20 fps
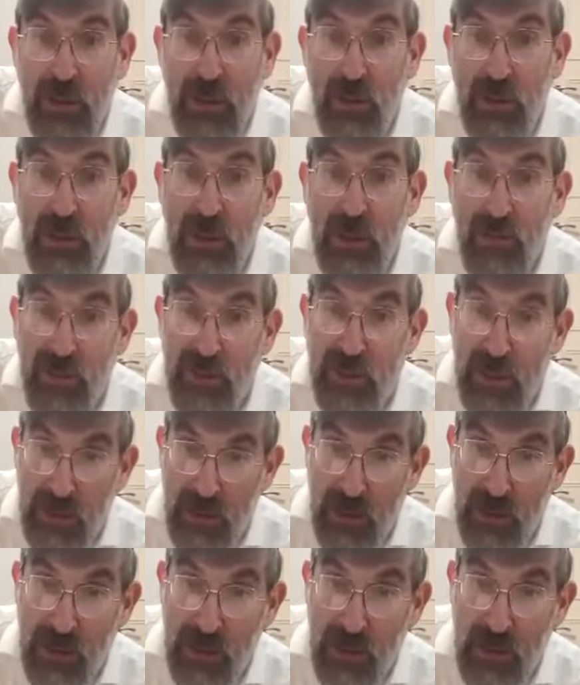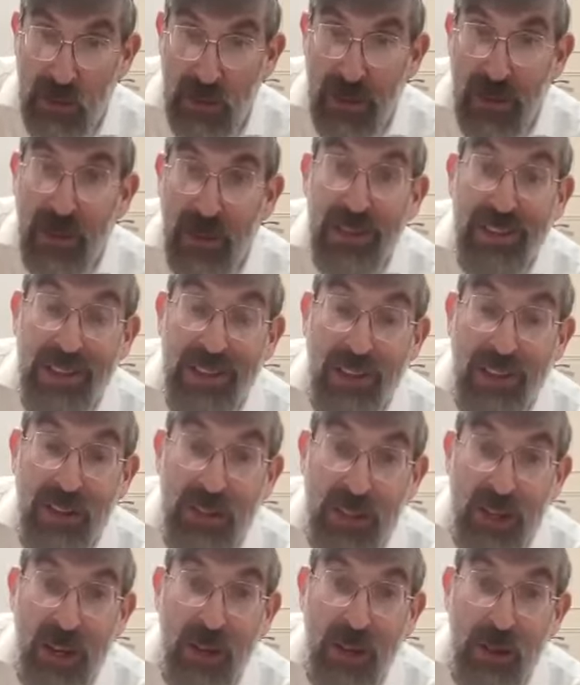and you only give a dinar. Then he
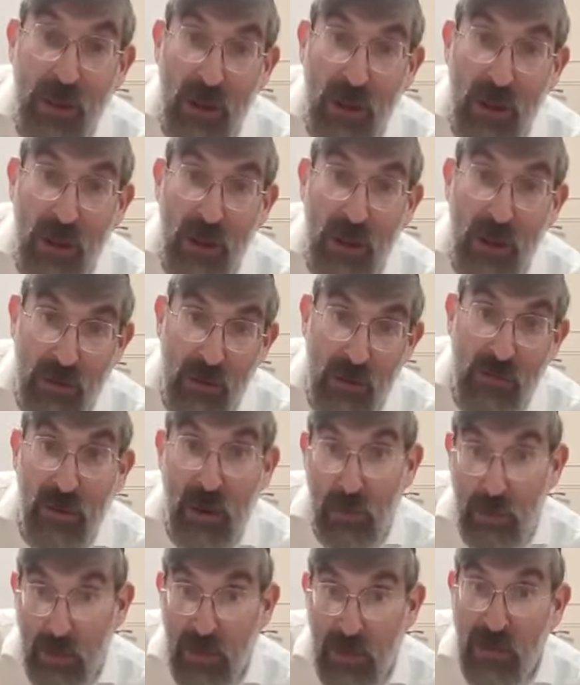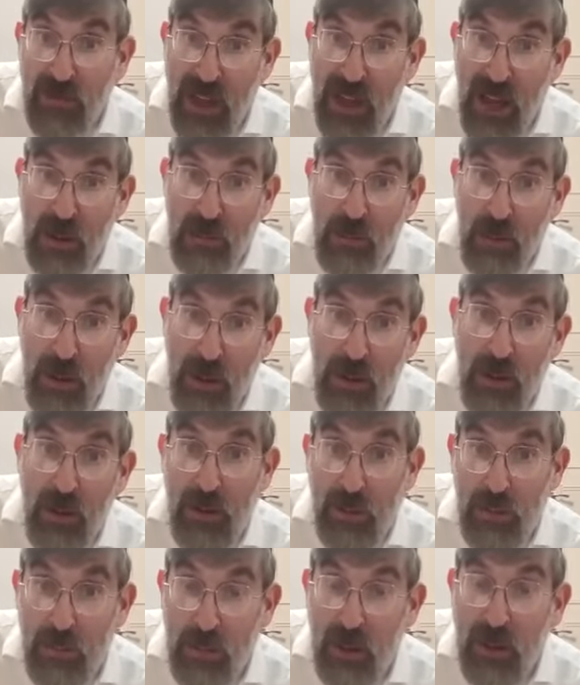said halacha Rabbi Rav Nachman
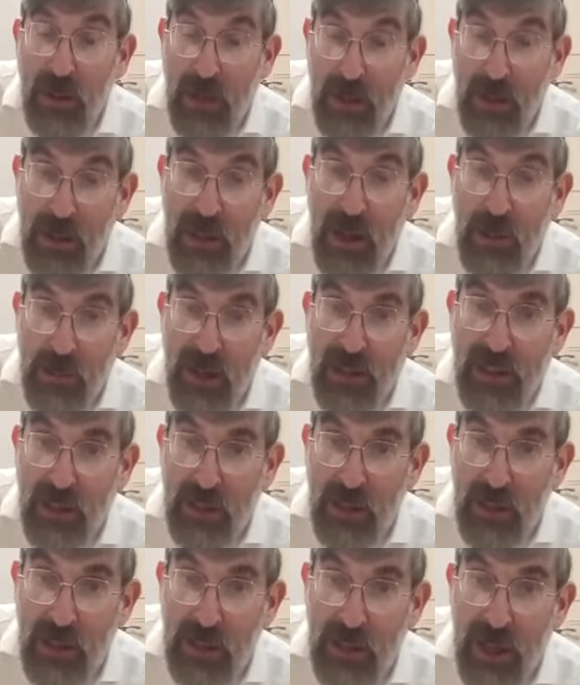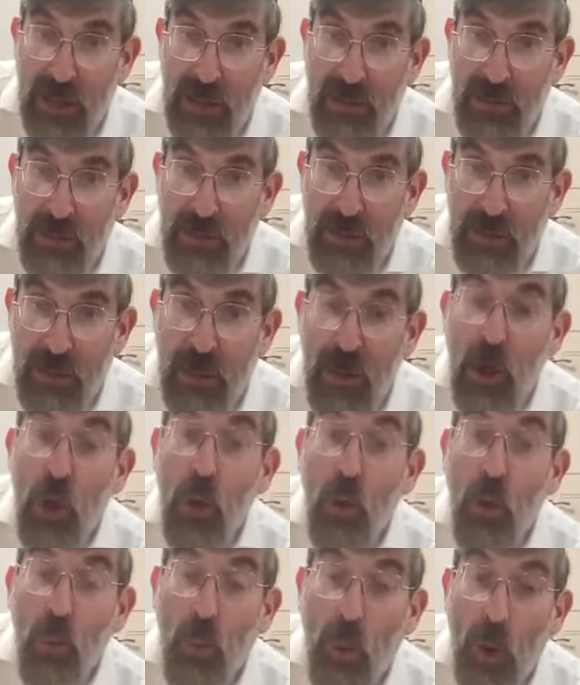mana ain't kan mashkin ain't kan.
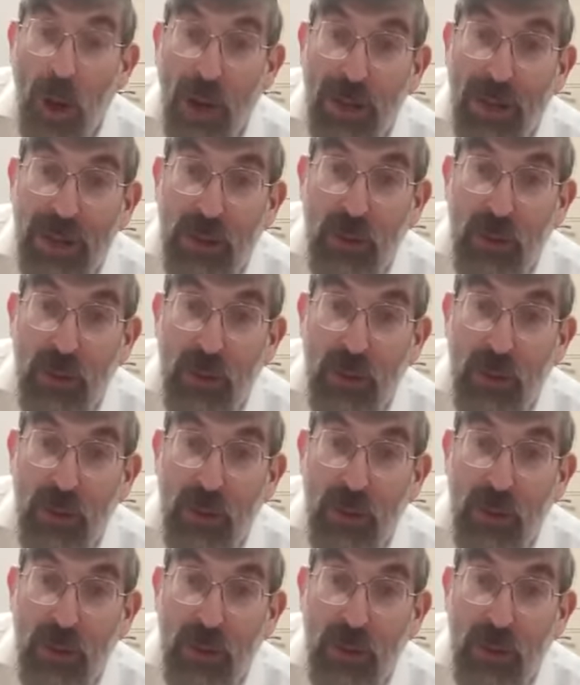Why